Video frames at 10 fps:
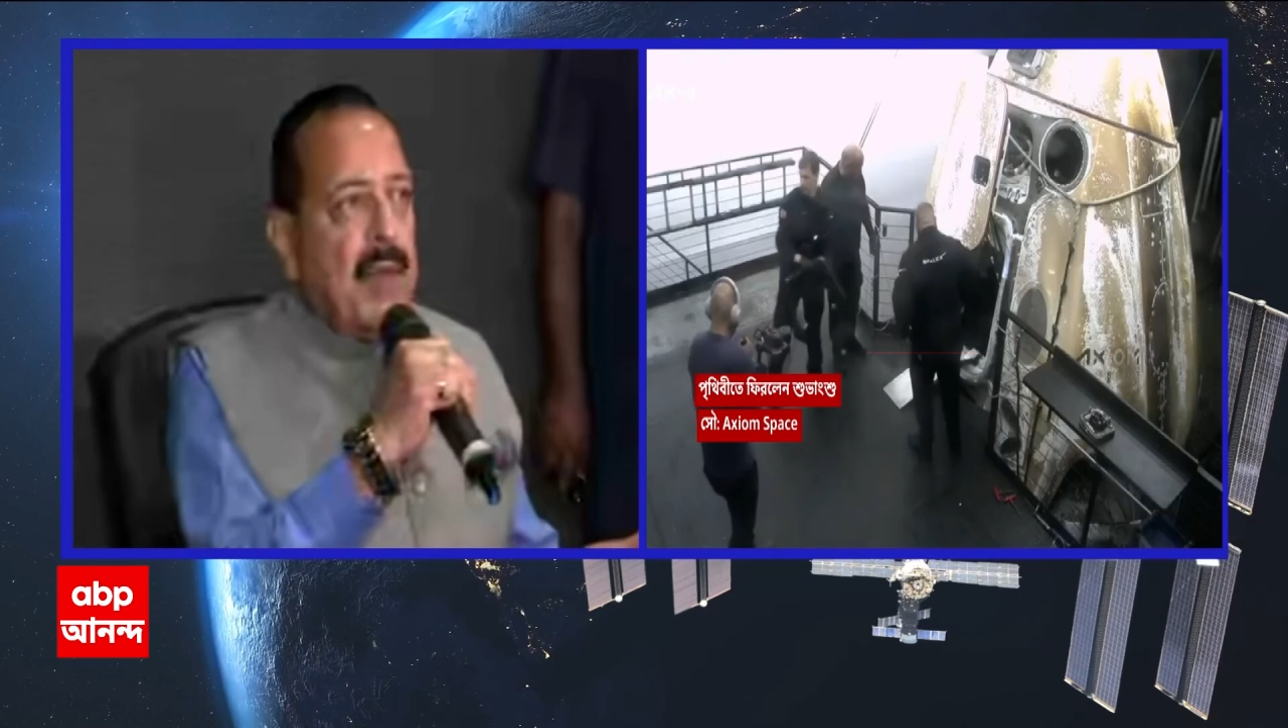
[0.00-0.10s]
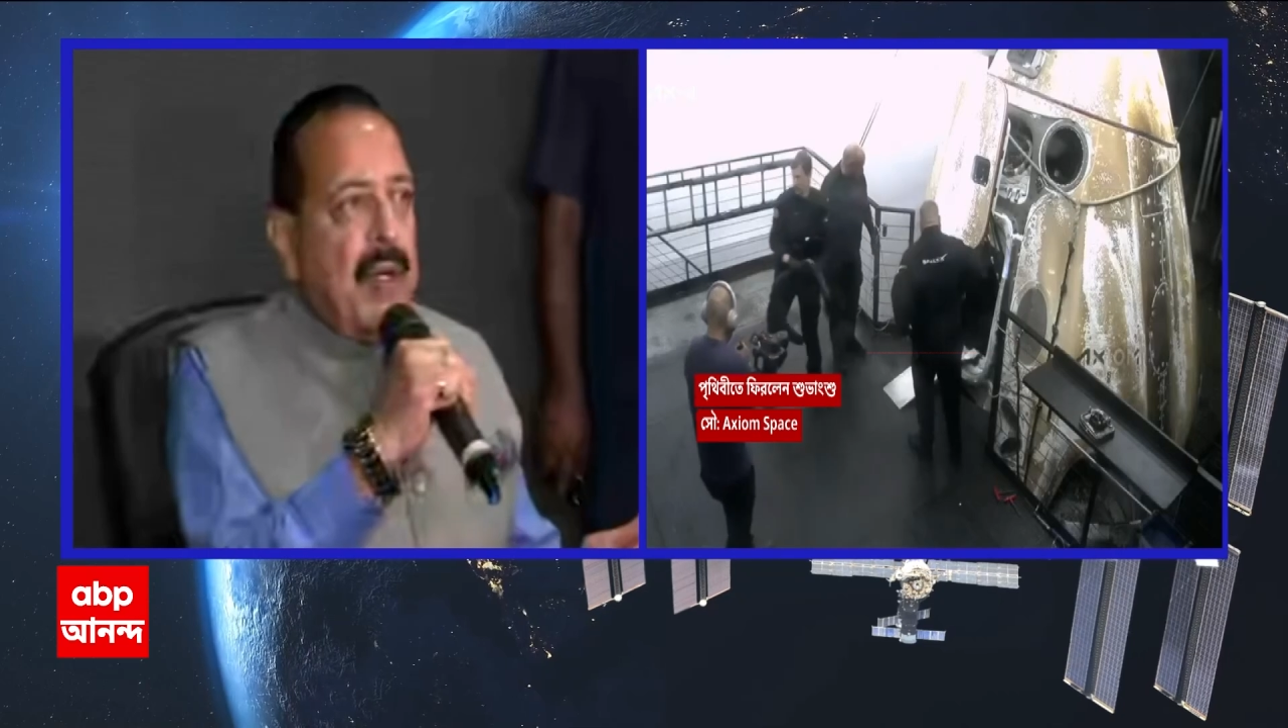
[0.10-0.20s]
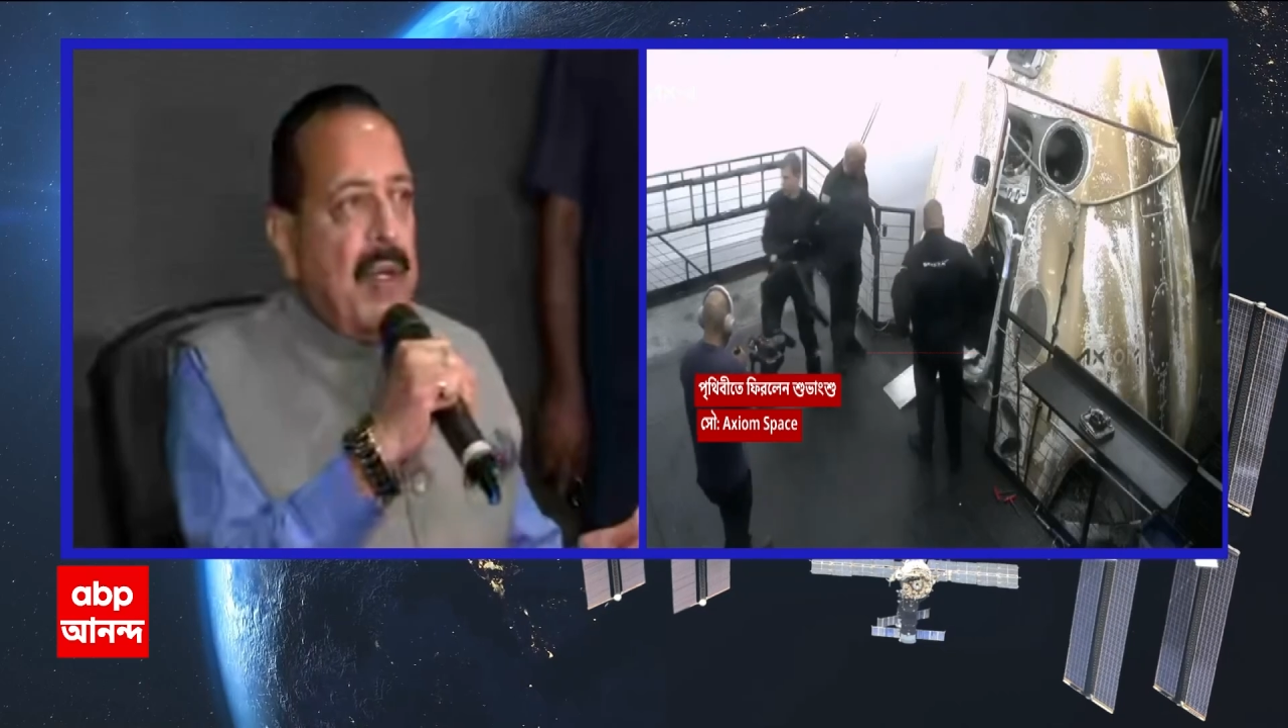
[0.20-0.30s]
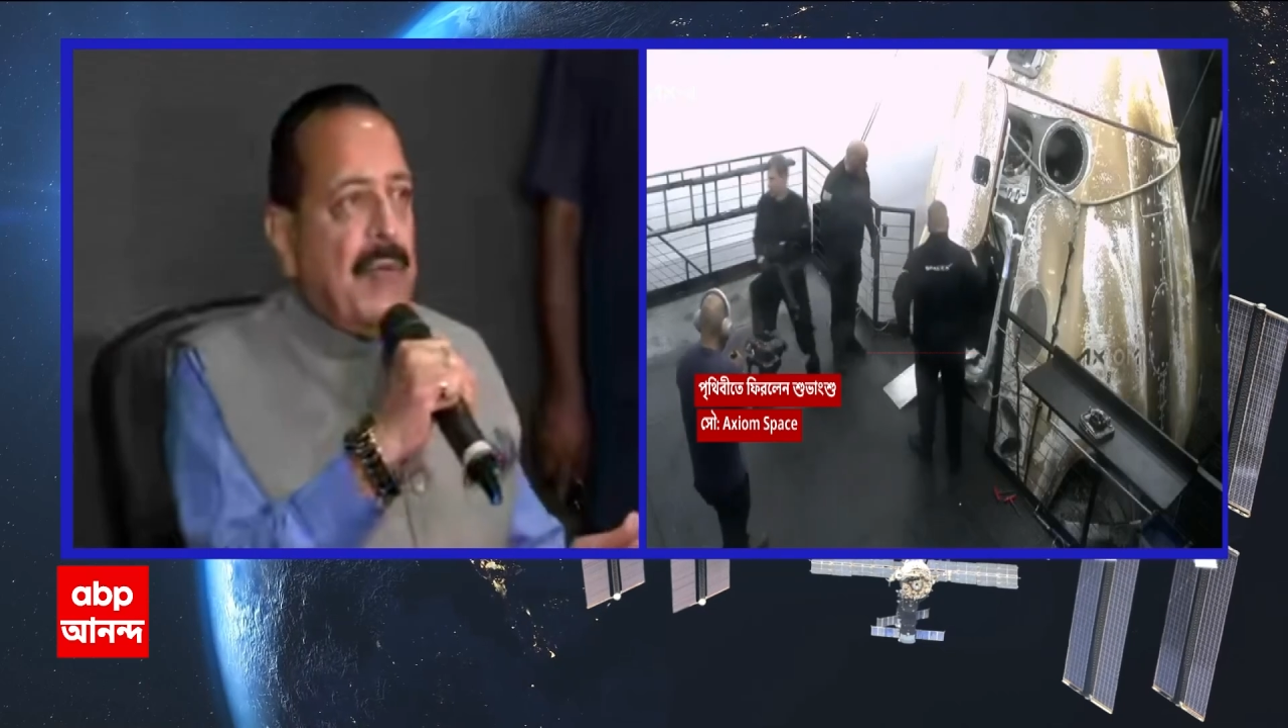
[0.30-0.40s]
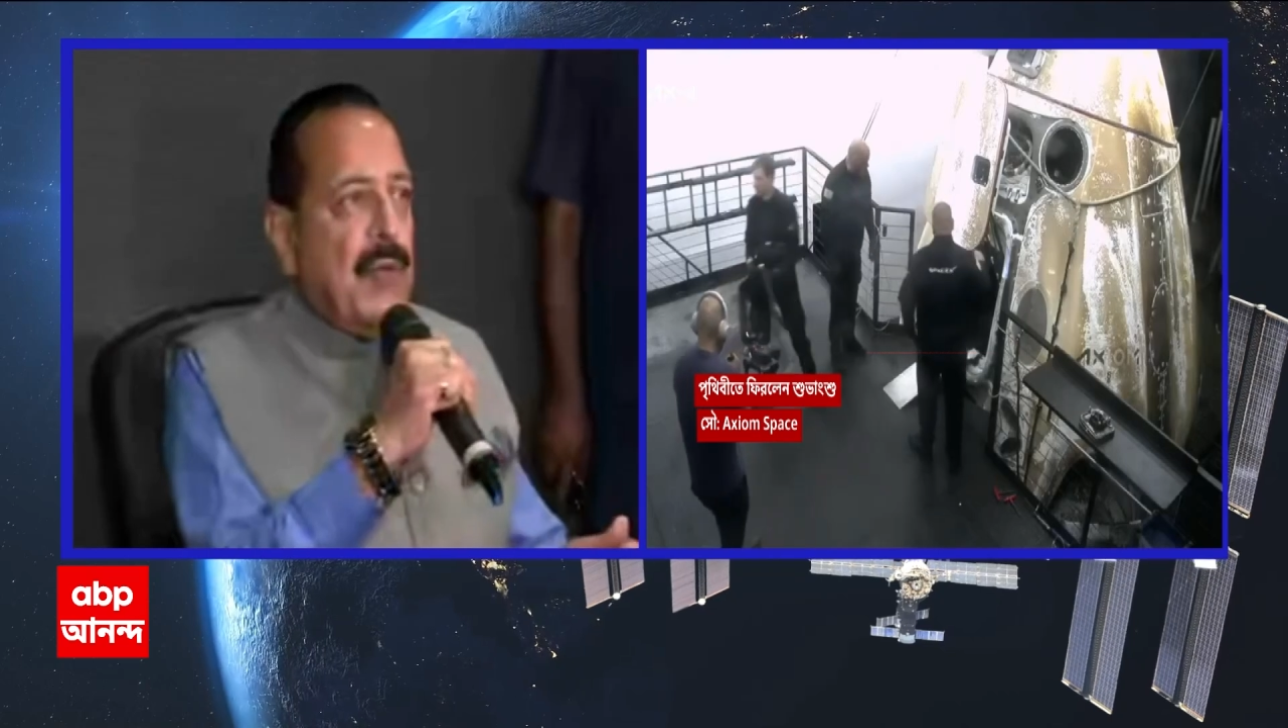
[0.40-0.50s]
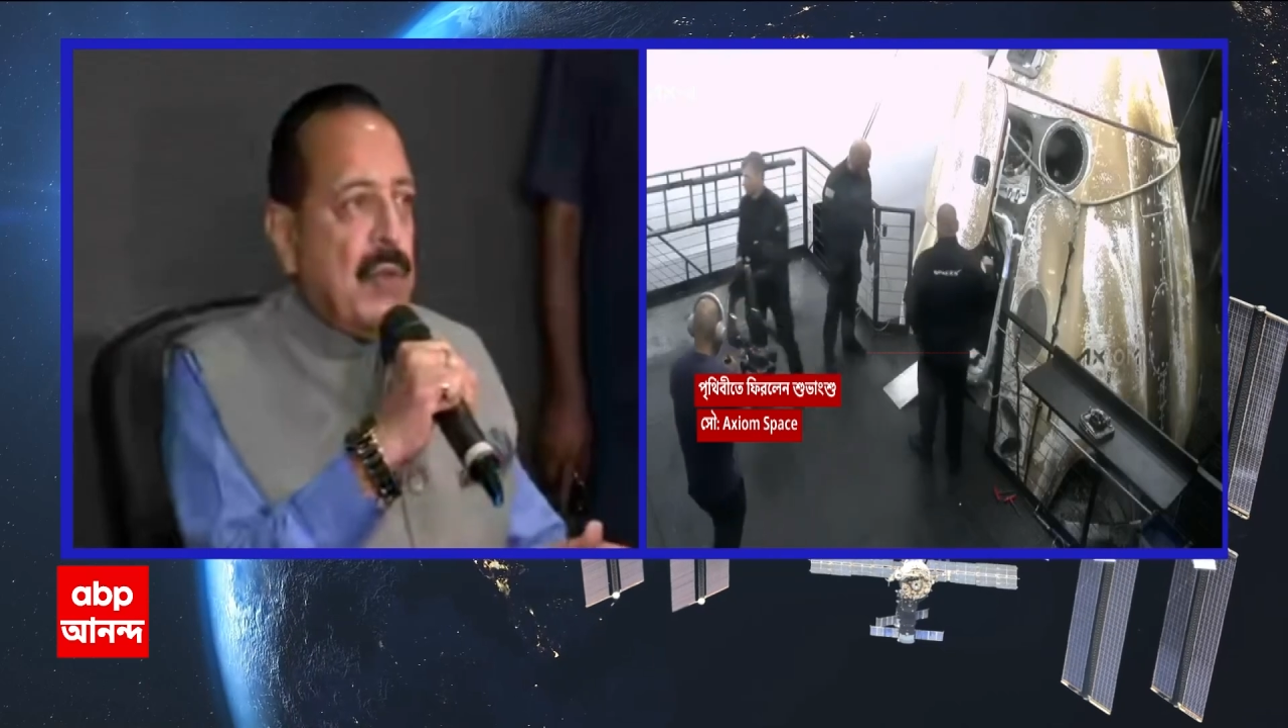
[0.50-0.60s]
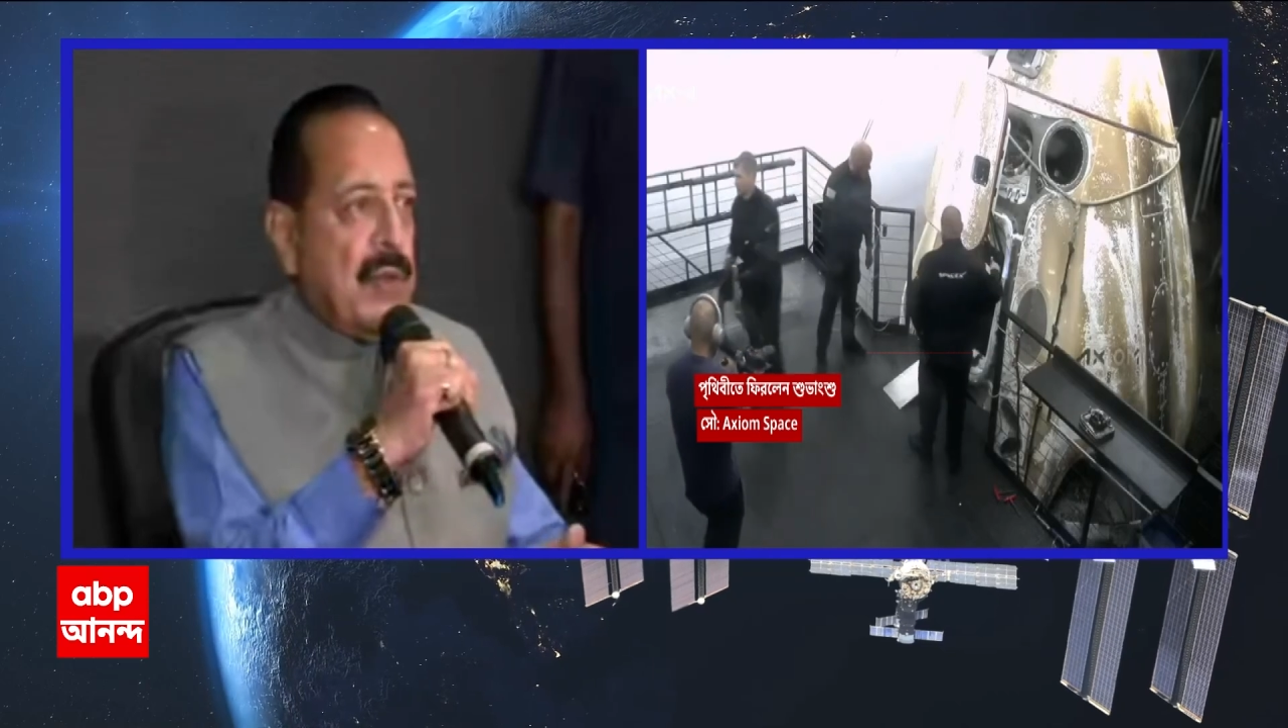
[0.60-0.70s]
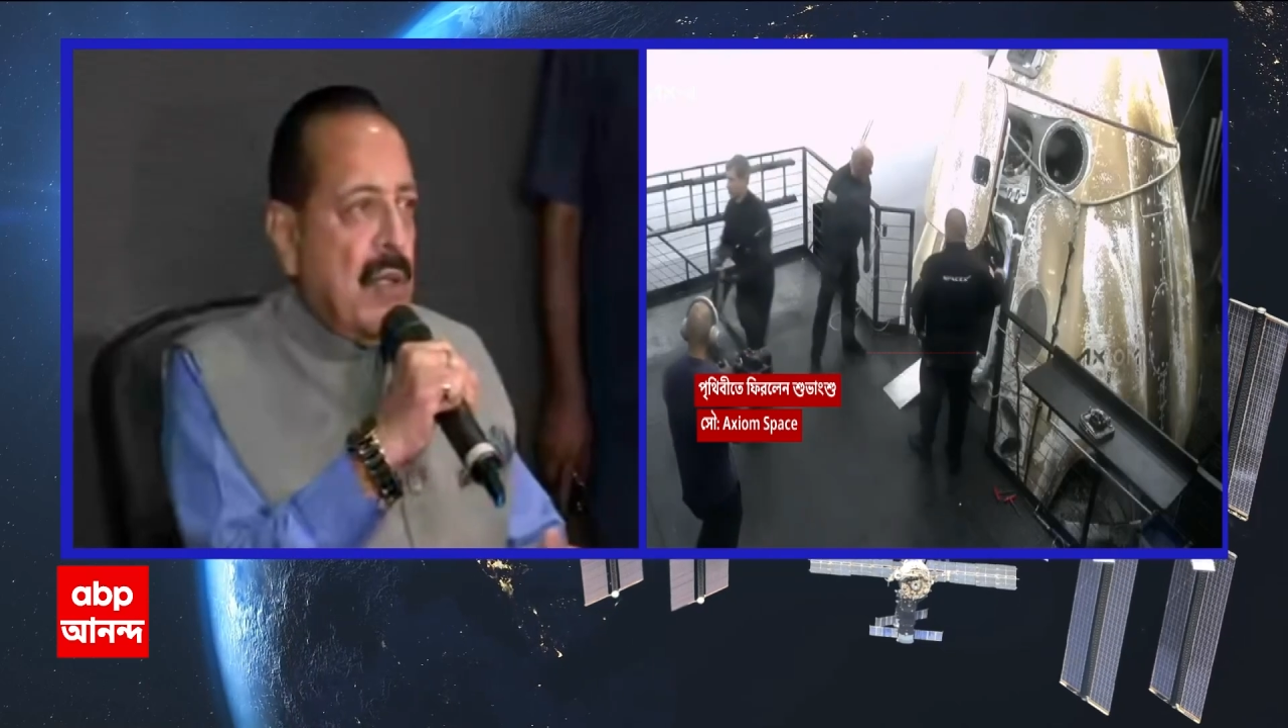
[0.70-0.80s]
twenty-fourth